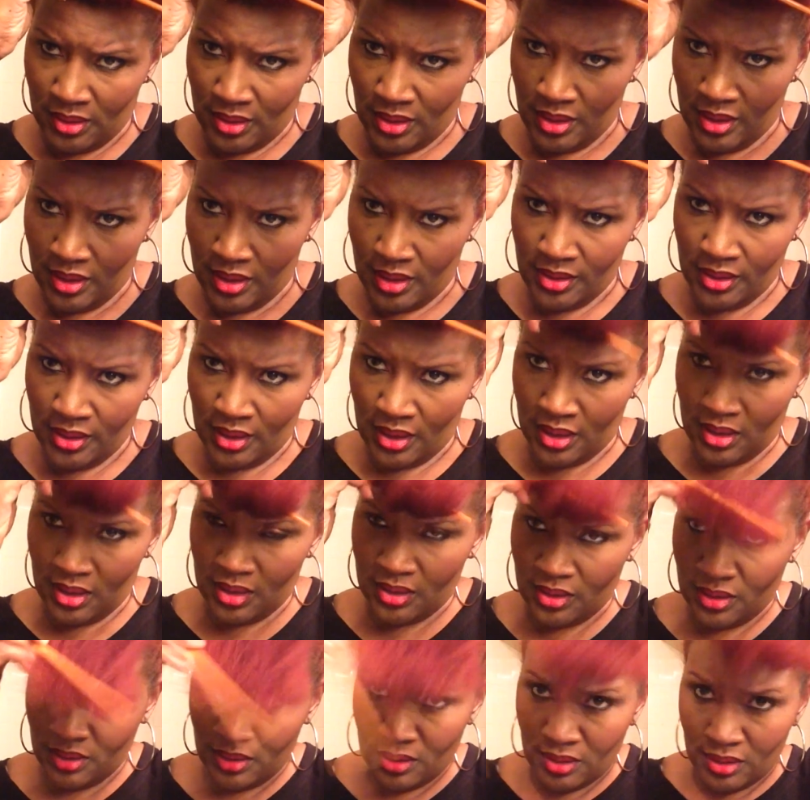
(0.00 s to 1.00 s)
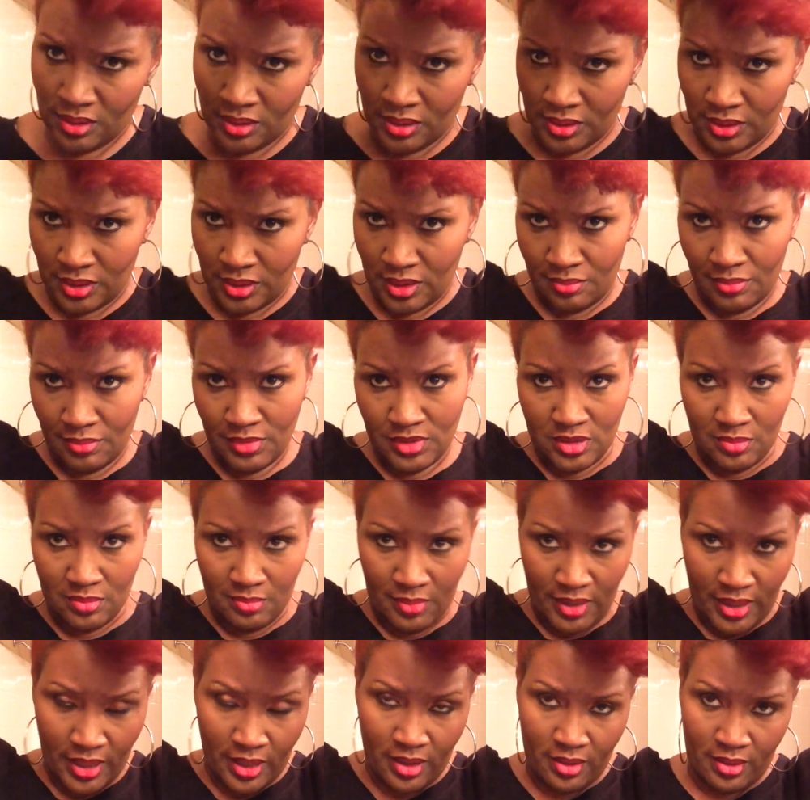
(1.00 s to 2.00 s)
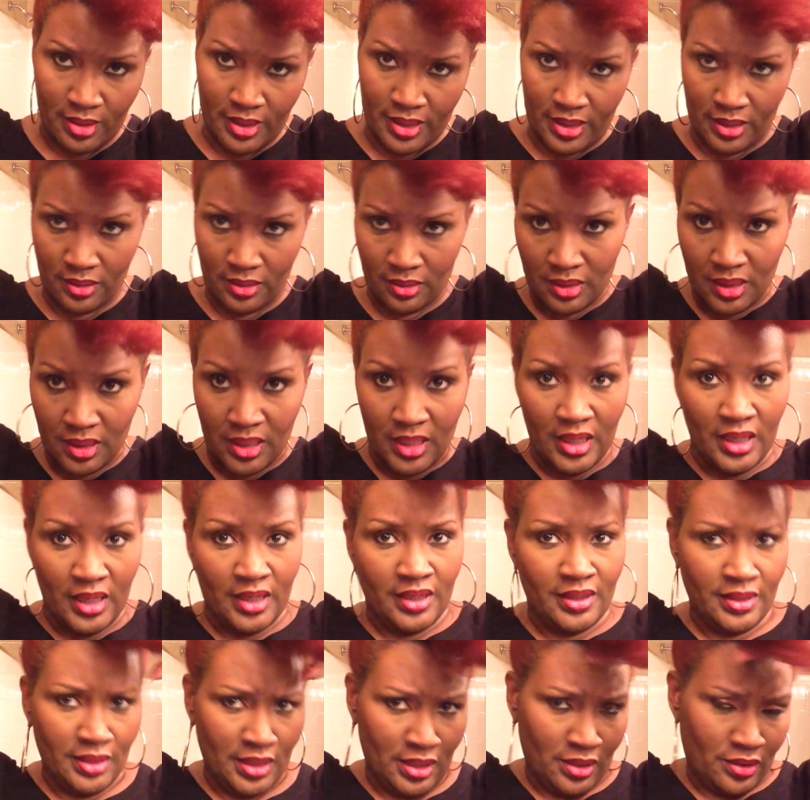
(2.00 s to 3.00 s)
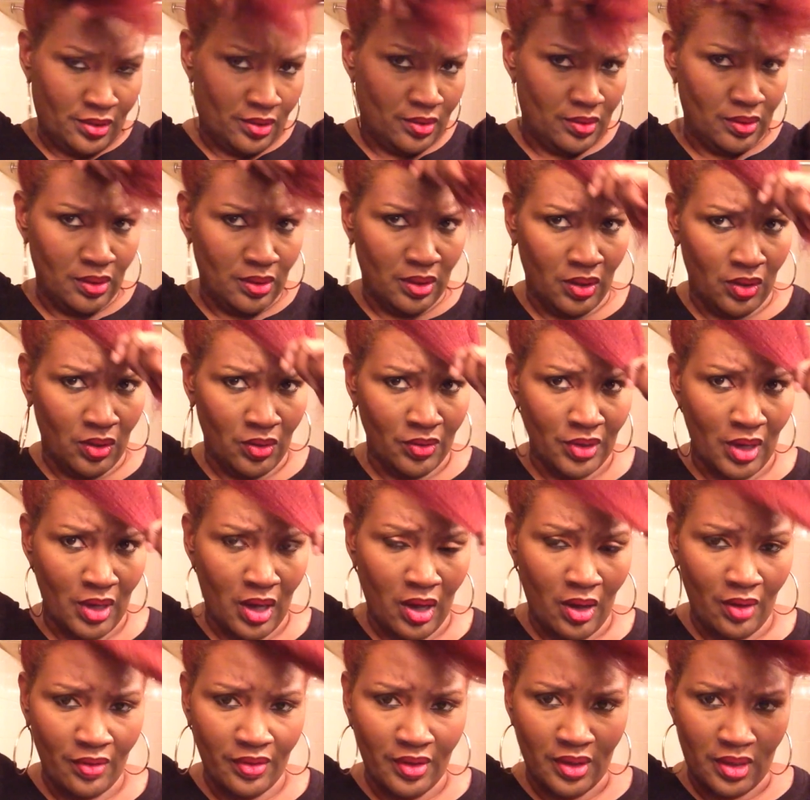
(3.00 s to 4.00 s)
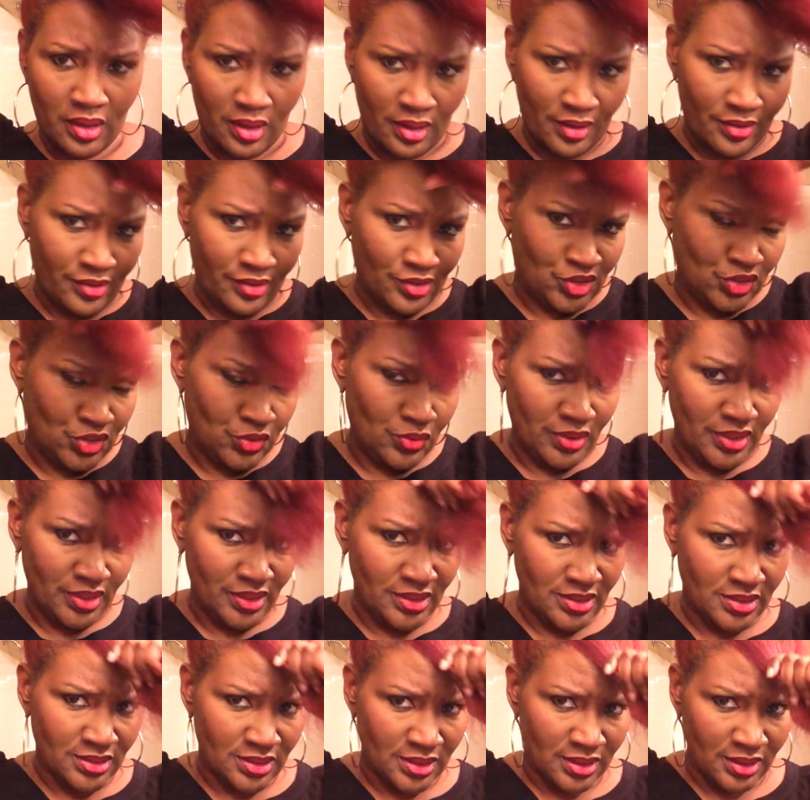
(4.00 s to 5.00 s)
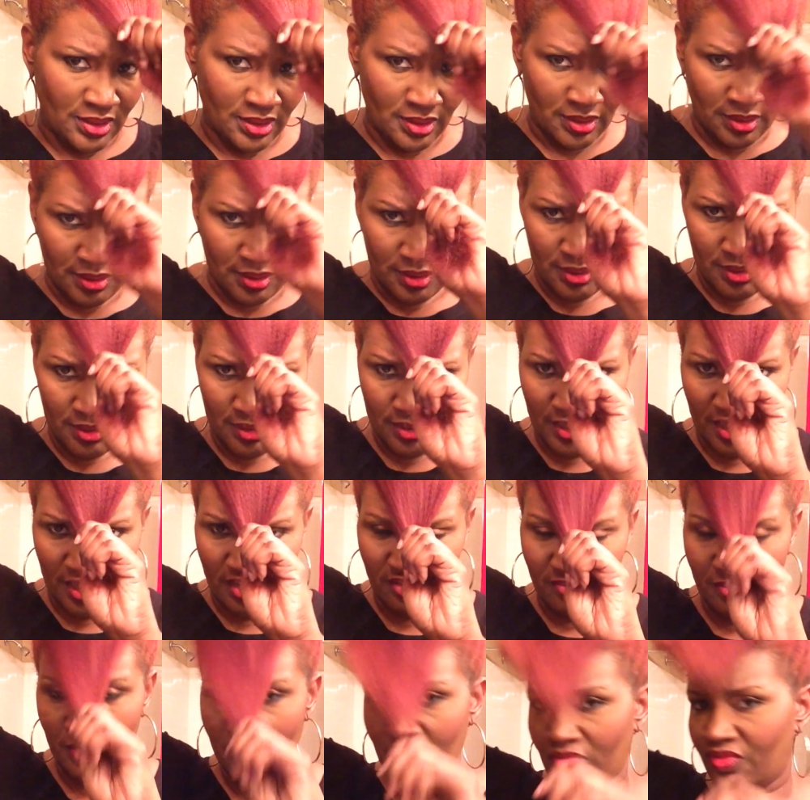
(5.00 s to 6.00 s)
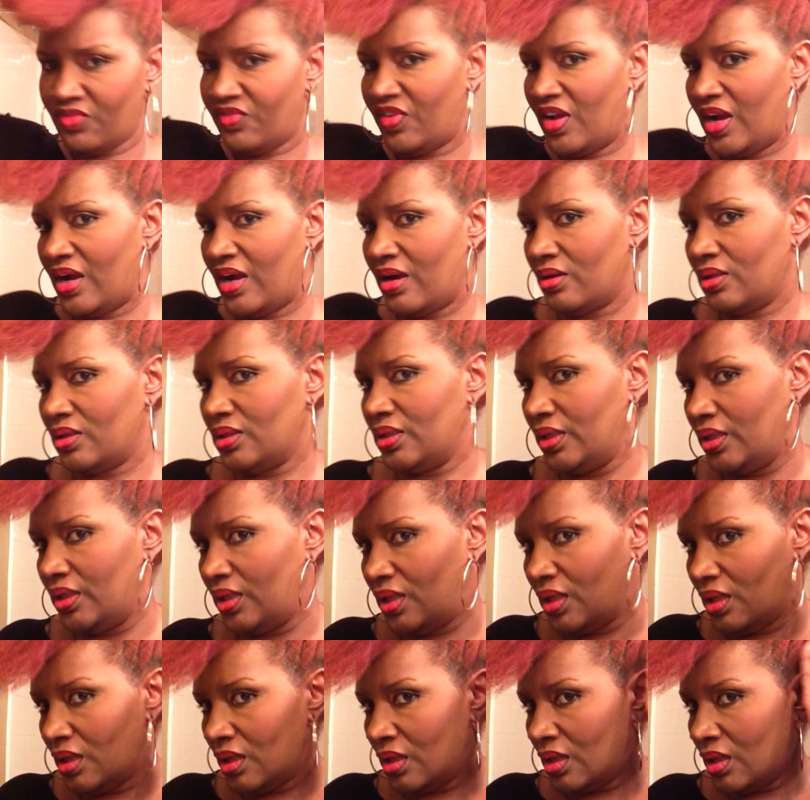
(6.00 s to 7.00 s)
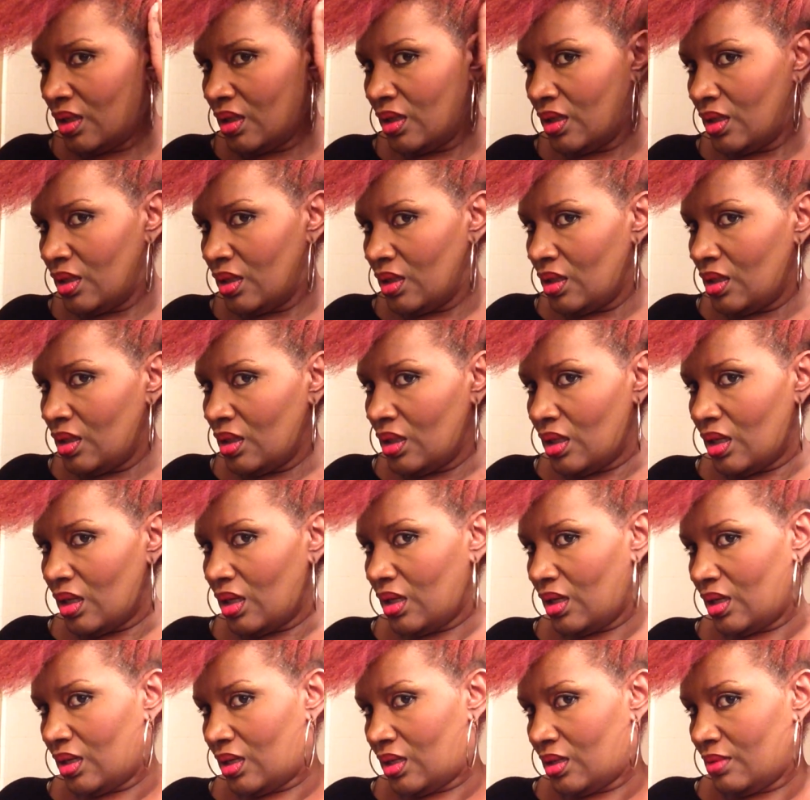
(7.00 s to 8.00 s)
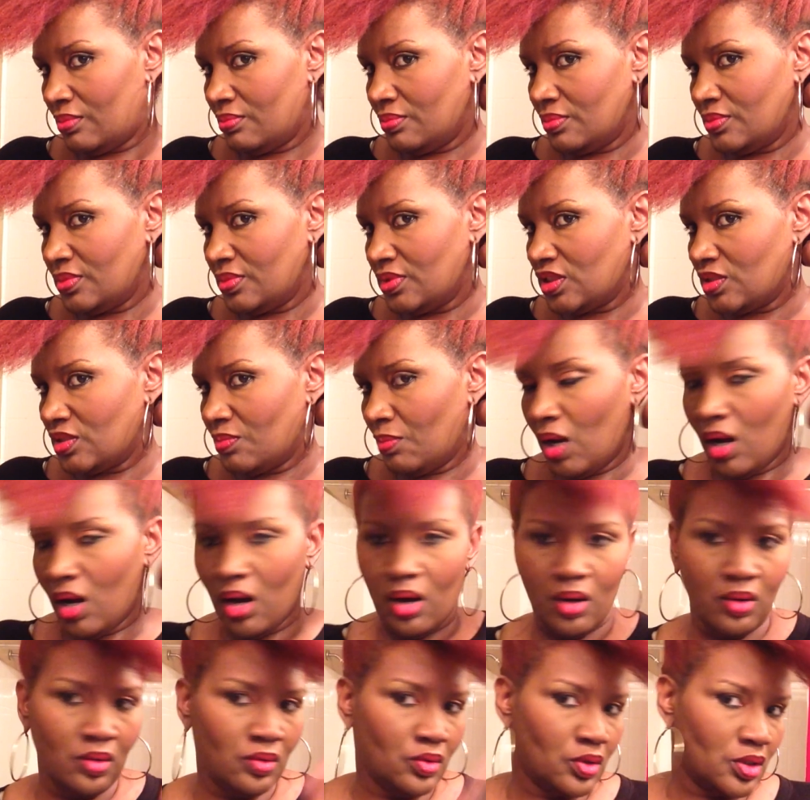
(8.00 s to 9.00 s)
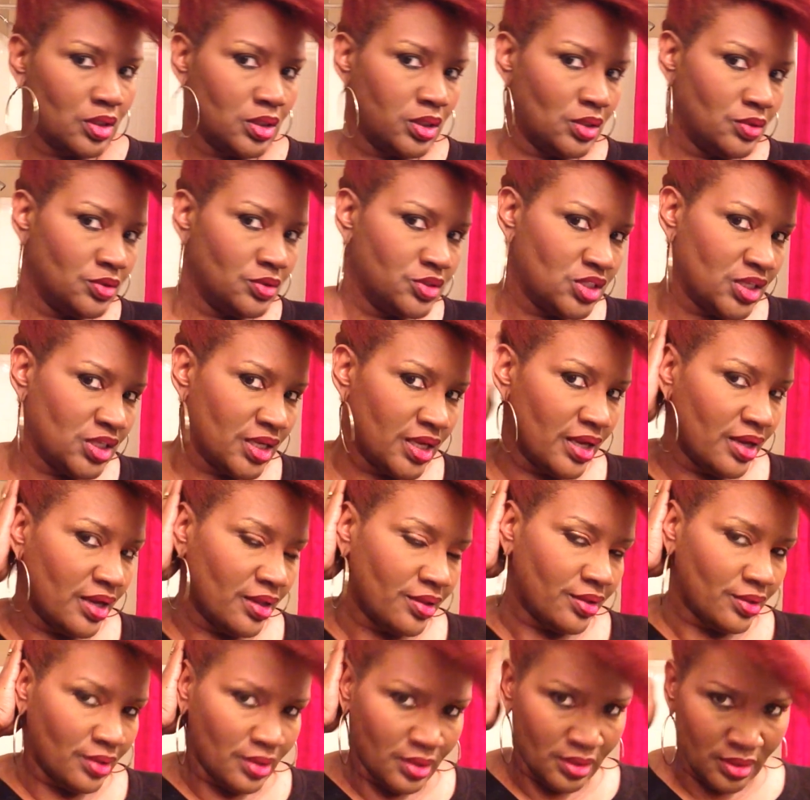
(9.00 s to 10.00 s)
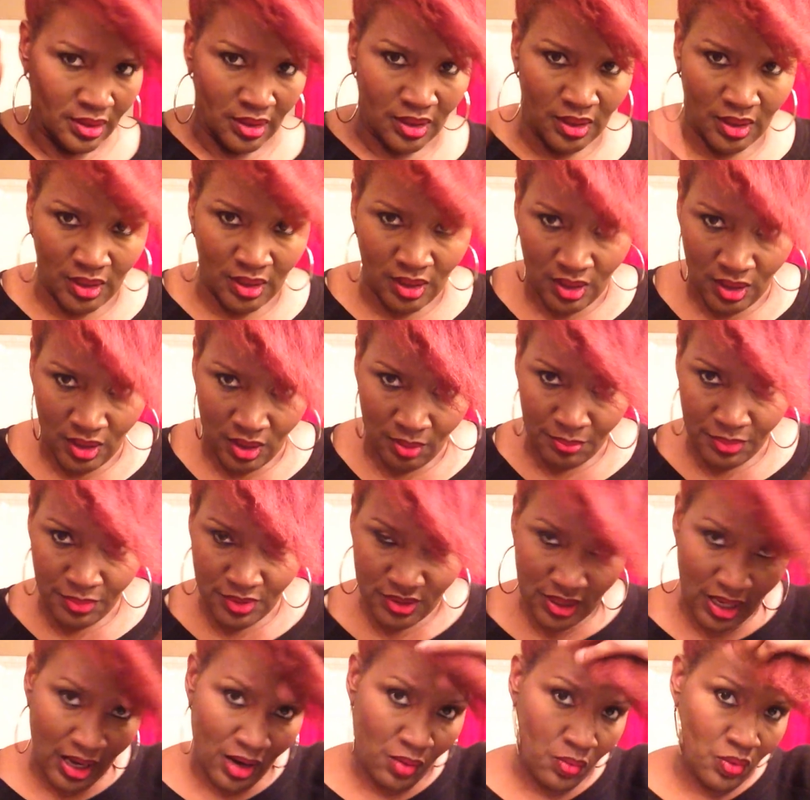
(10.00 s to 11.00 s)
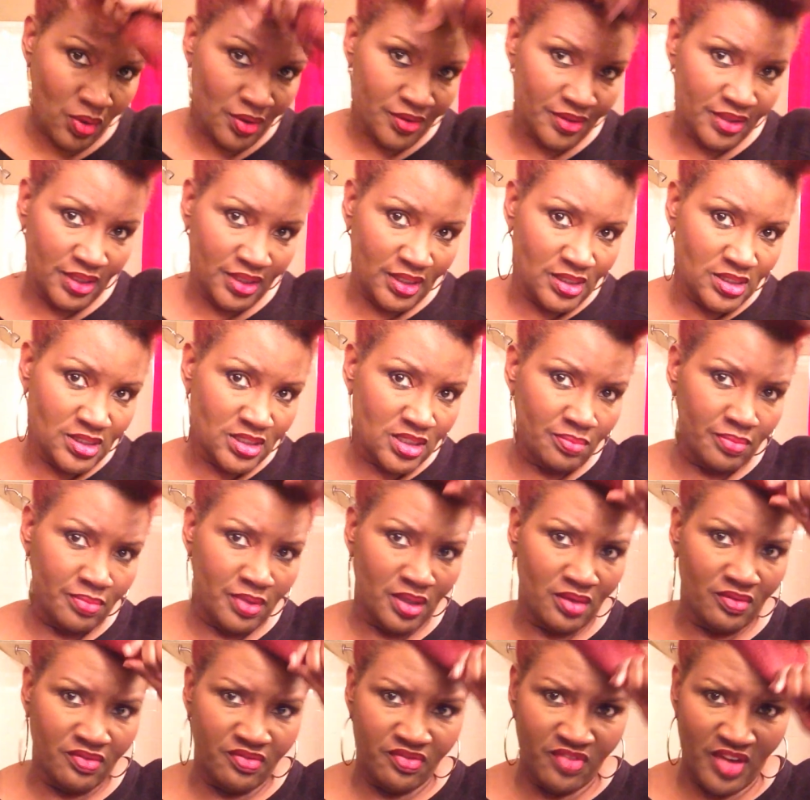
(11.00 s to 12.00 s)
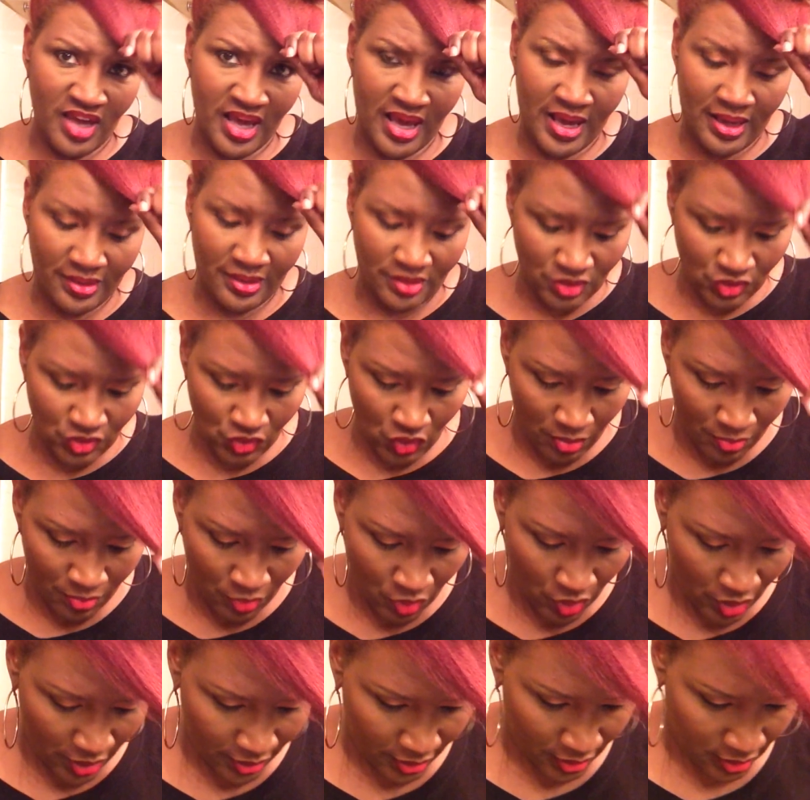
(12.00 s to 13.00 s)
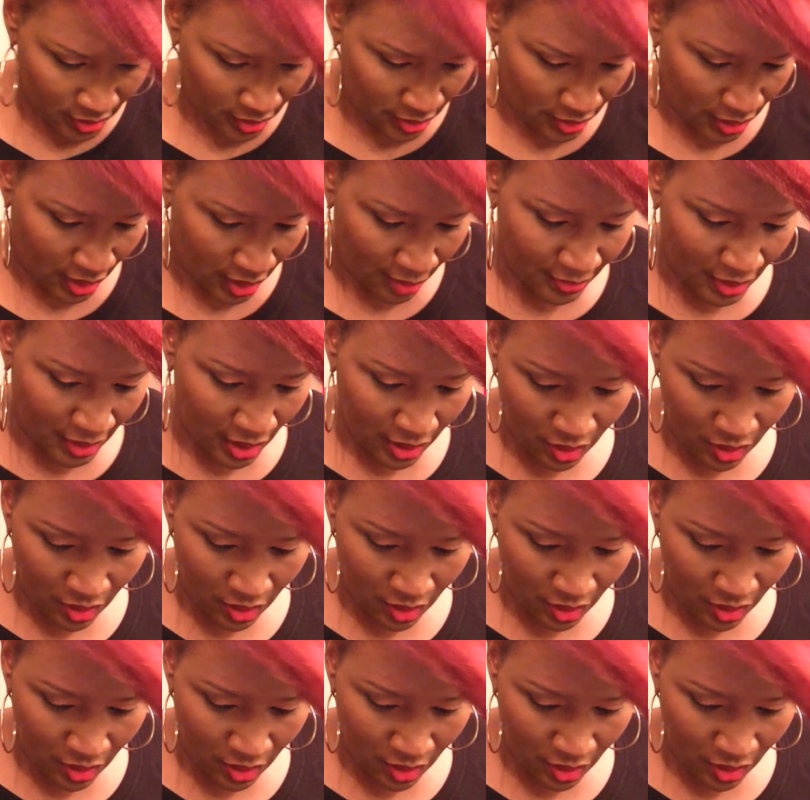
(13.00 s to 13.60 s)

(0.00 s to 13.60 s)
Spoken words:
and I get me some hair out. Now, on all the other twists, they've been fairly small or close together. But I want these to be fat, so I'm not